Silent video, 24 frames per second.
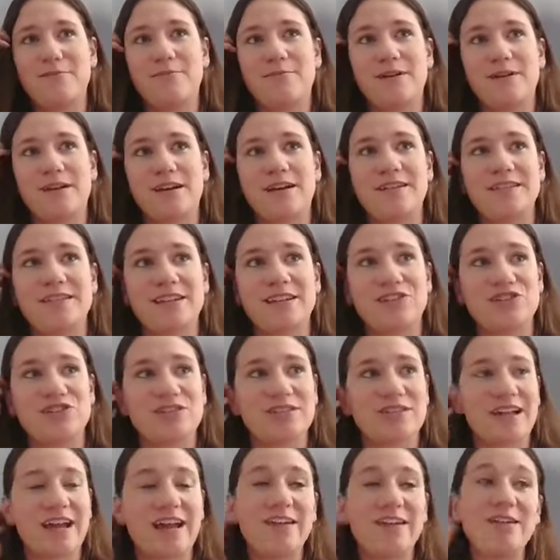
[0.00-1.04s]
Because
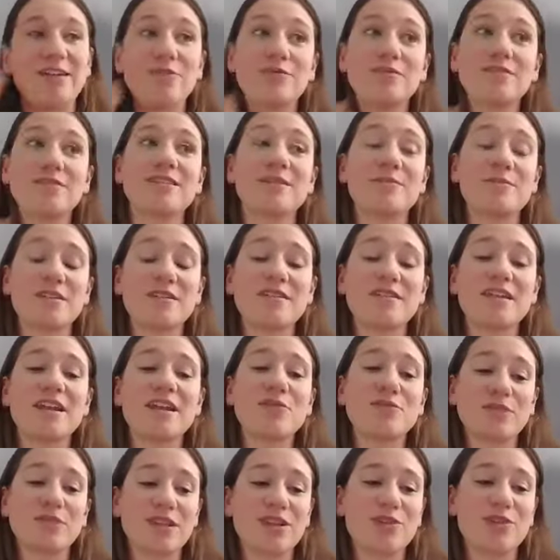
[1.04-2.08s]
it was something that I
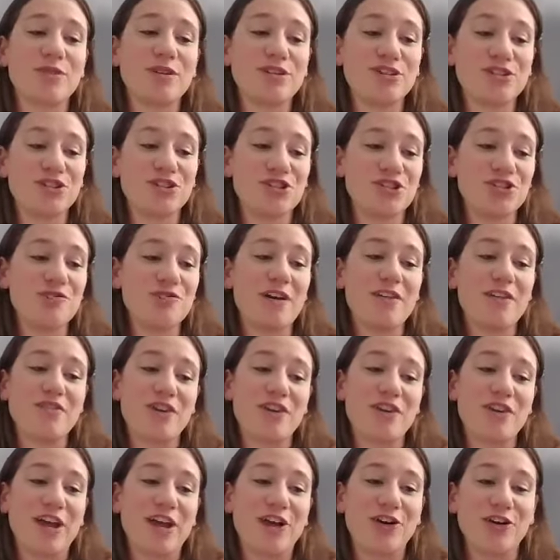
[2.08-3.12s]
really wanted to do. I
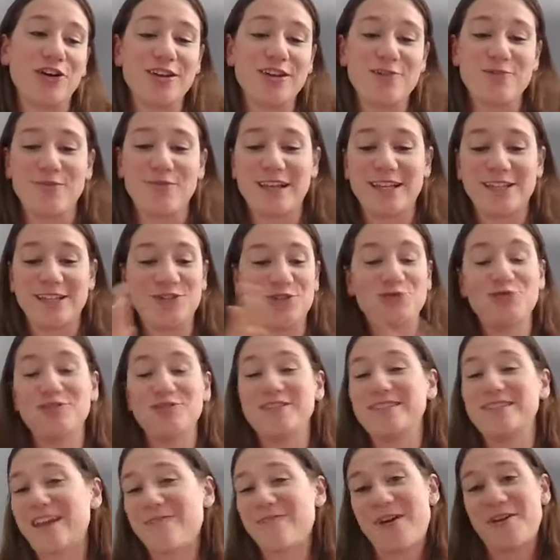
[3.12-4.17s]
thought I couldn't. As soon
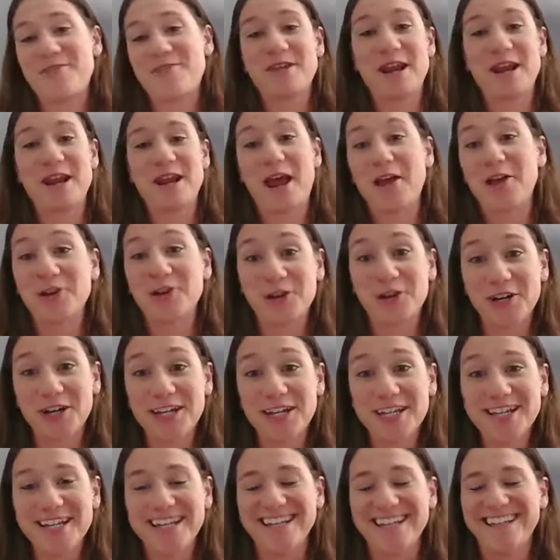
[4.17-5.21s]
as I found out I
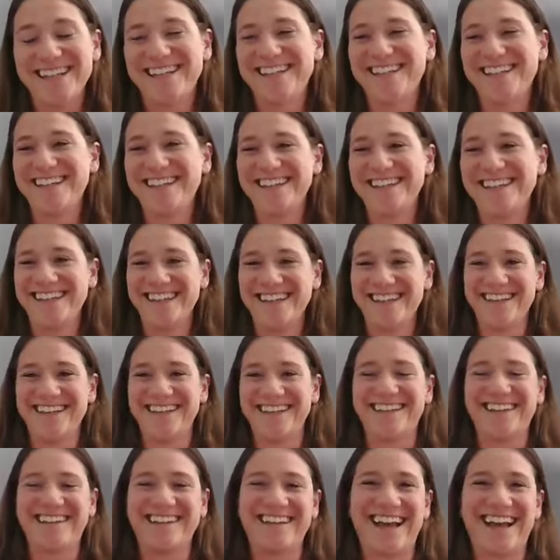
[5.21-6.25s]
could,
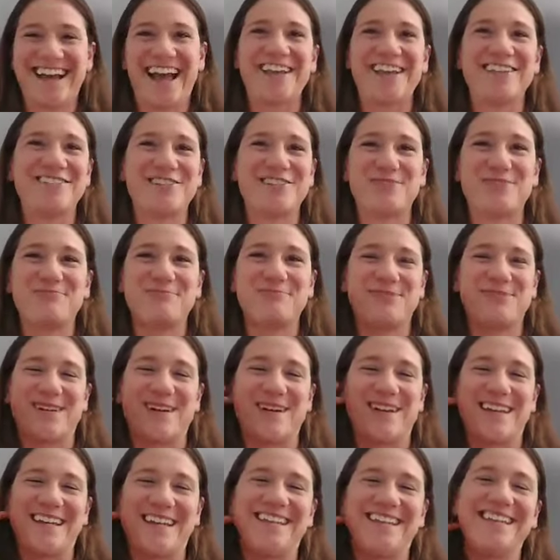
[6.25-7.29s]
I jumped
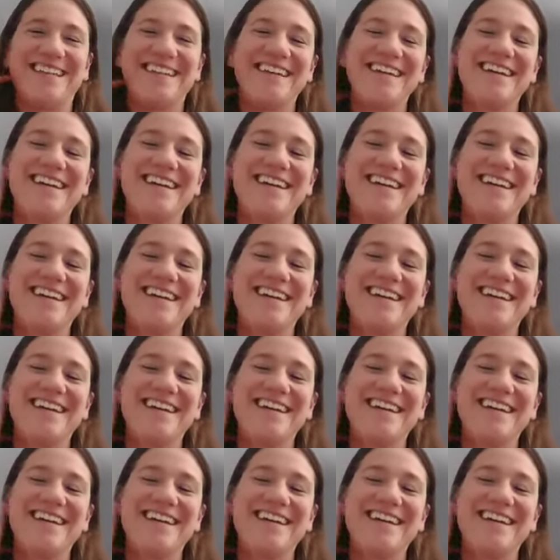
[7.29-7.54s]
on it.